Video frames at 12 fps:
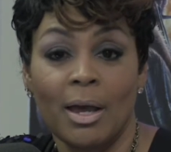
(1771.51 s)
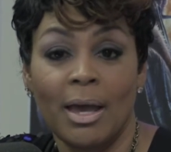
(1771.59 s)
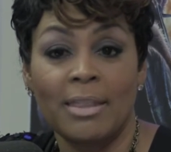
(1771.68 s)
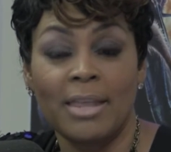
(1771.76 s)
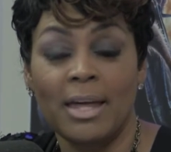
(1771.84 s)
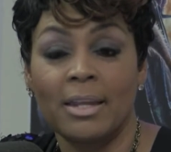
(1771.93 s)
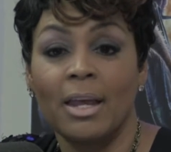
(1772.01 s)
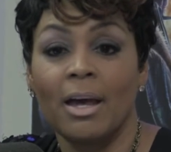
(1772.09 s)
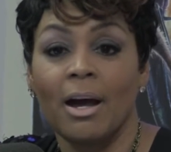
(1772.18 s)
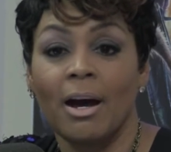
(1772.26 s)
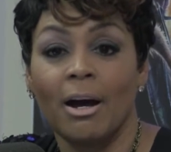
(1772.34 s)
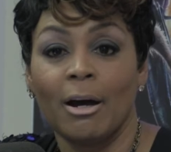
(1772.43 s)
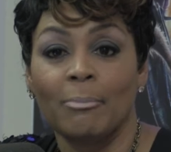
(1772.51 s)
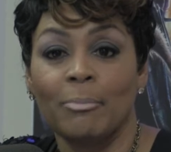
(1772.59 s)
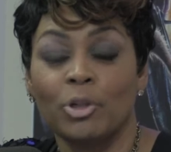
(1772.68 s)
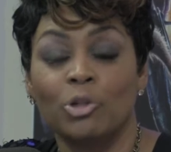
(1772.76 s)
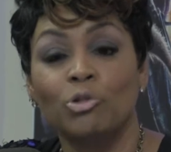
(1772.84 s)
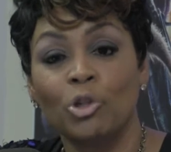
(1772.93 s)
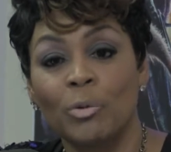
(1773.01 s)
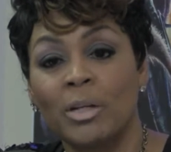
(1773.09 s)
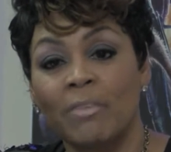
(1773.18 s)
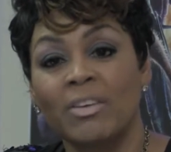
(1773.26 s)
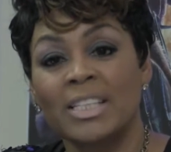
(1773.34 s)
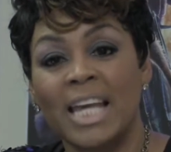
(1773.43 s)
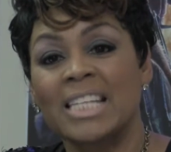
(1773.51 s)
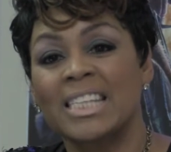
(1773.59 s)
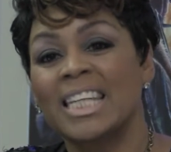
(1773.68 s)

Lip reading: And that you do whatever it takes to